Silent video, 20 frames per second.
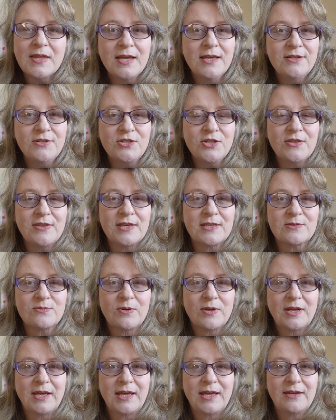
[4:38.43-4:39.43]
And so that's
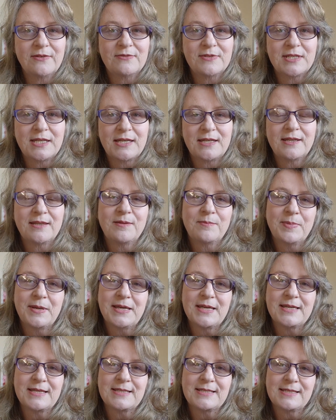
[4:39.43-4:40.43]
what I have done in the
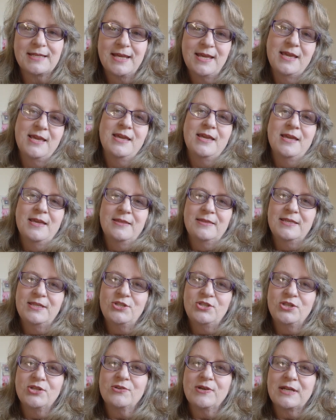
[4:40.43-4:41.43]
past.
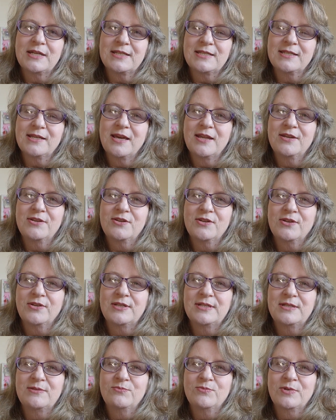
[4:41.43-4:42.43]
This year I decided, no, I
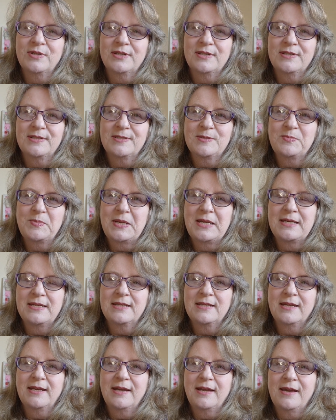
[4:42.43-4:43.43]
didn't want to
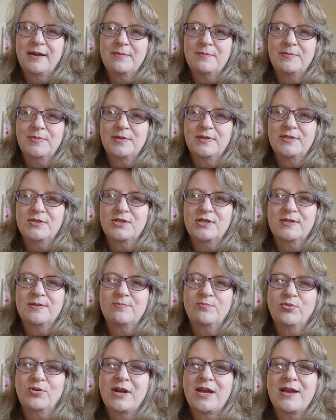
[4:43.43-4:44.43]
spin up
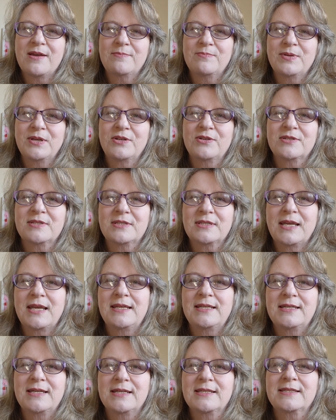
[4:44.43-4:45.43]
just brown because
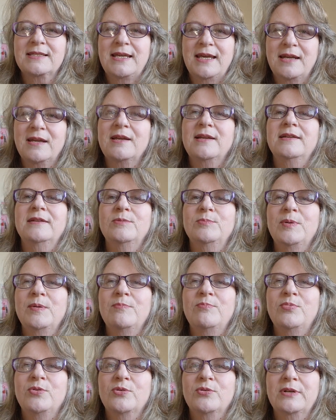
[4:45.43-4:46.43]
it does get a little
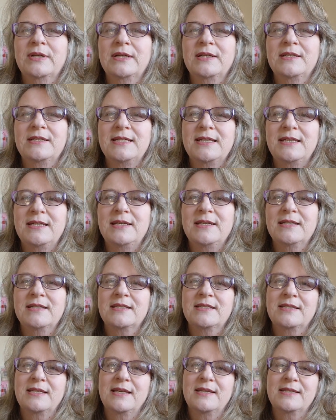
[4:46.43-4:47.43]
bit boring and
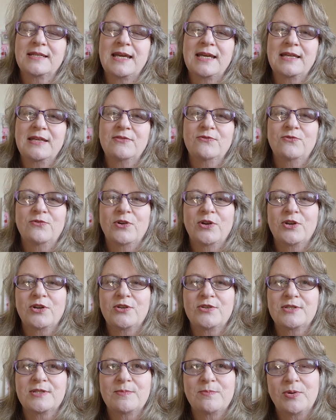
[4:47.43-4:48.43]
tedious, and taking
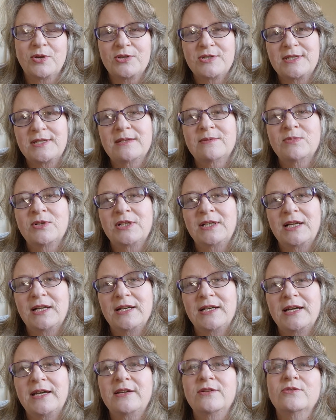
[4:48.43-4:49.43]
photos and posting them
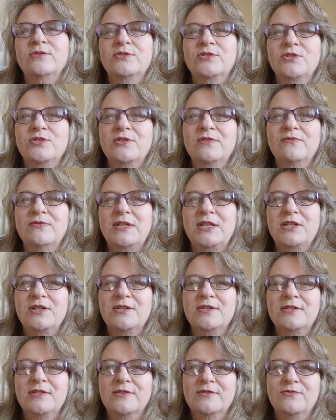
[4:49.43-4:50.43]
online or doing
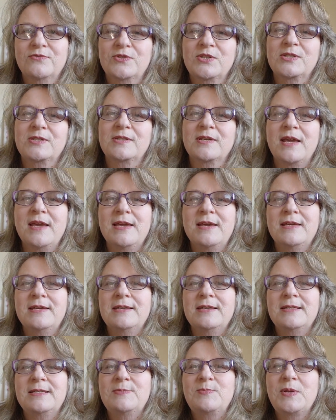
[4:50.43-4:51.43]
videos of just
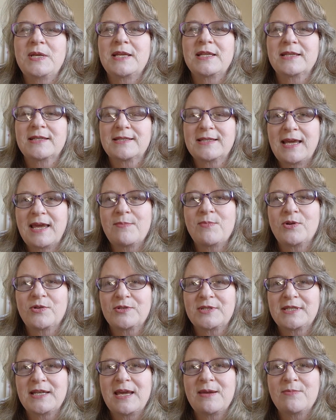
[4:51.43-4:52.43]
spinning the same old,